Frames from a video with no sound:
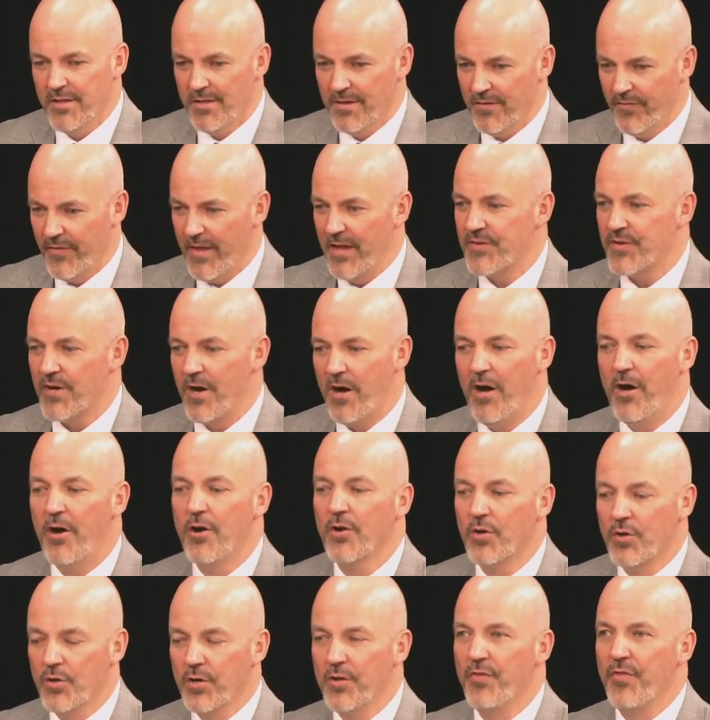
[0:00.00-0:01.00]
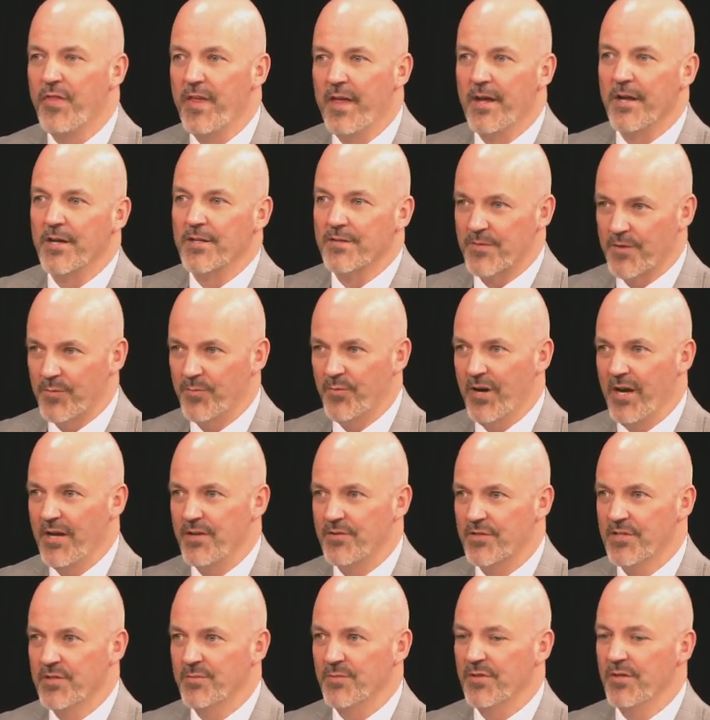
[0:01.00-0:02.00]
That's all good things for Brad
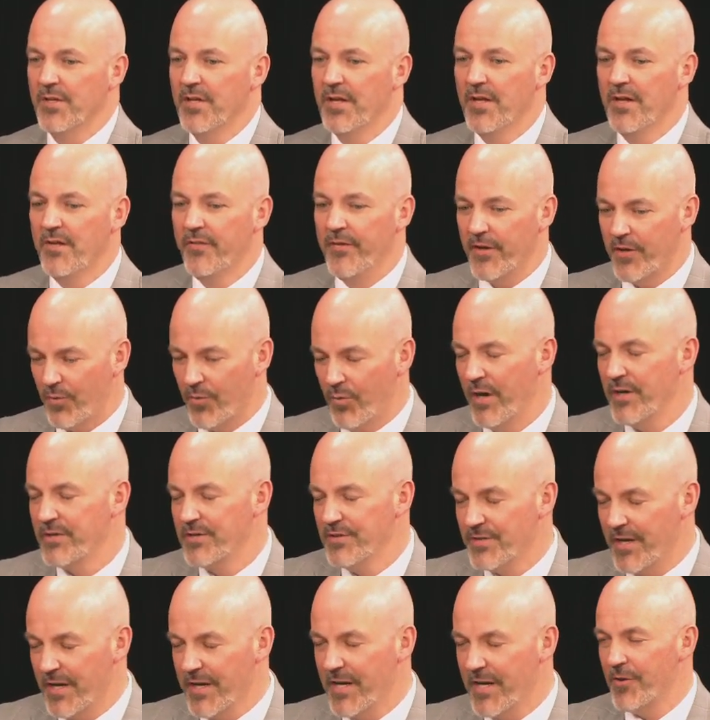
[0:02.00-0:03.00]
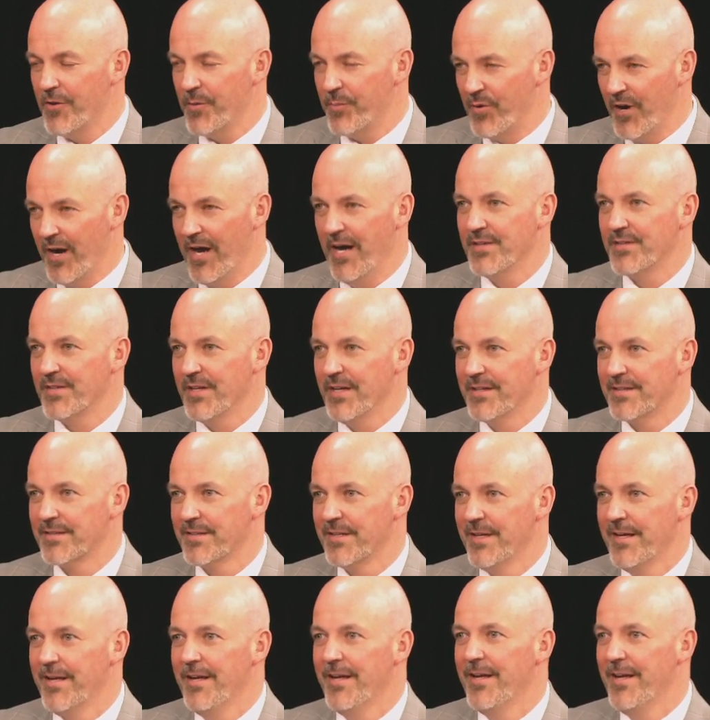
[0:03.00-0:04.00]
Schimel. The questions I process.
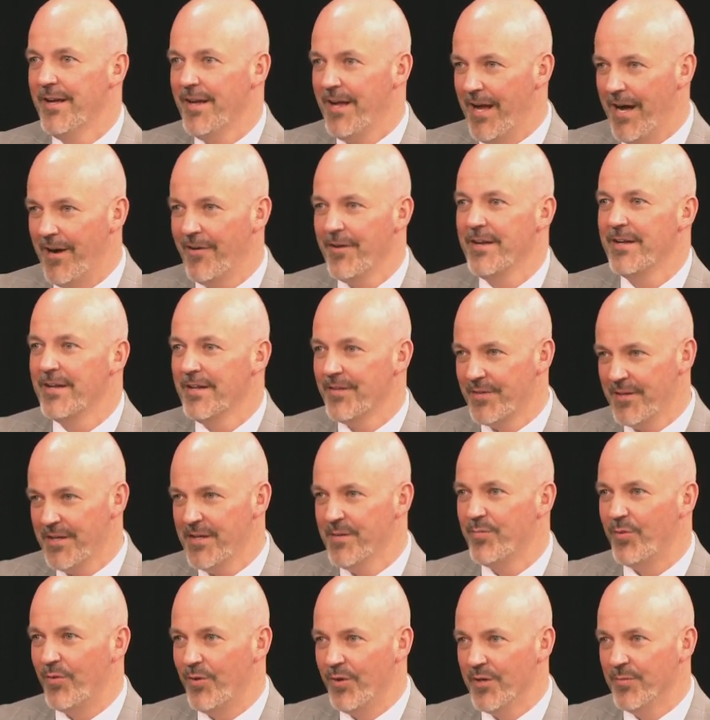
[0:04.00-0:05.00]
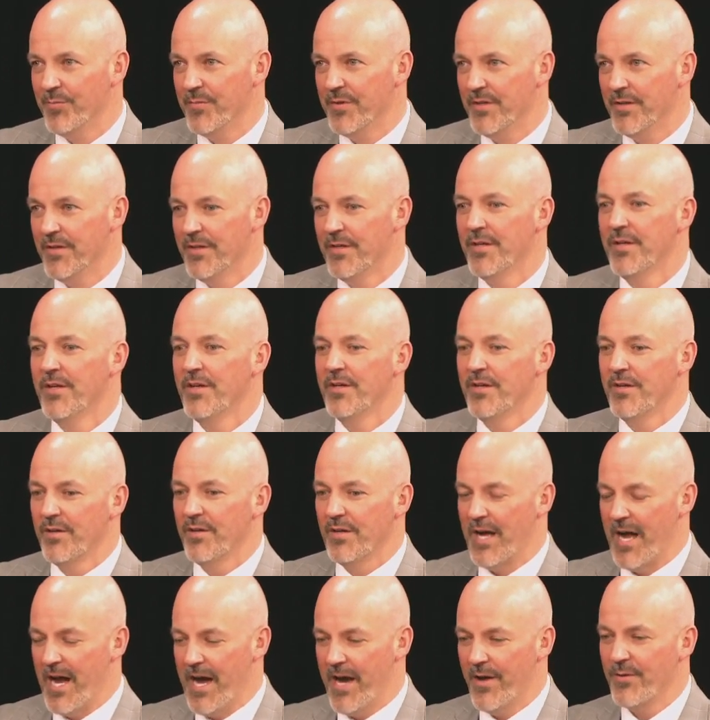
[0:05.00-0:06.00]
How do you get the appointment?
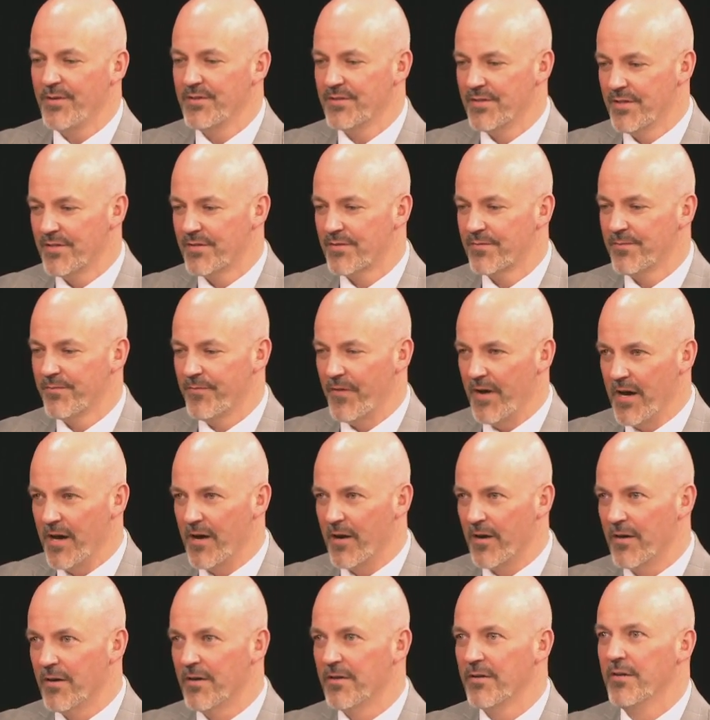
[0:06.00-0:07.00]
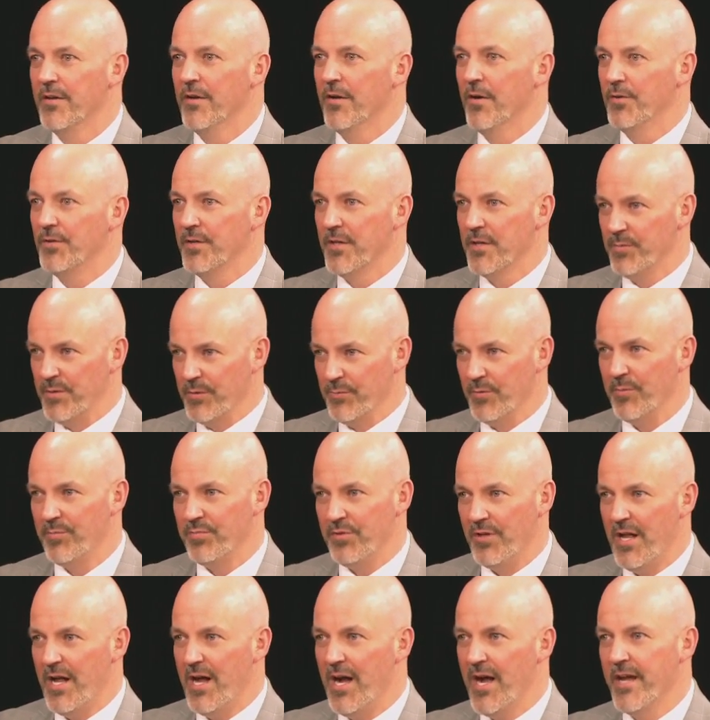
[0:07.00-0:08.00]
how is this fair, you know, to other people
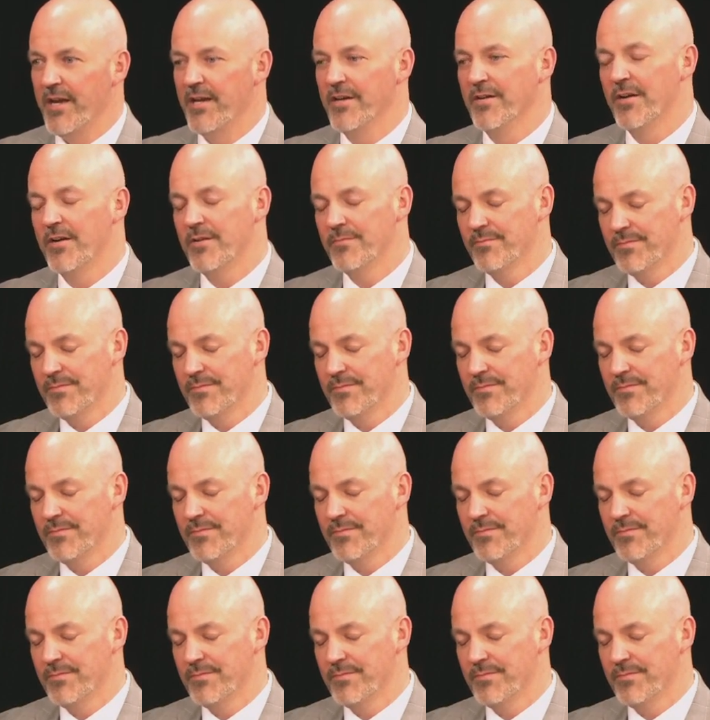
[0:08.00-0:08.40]
applied and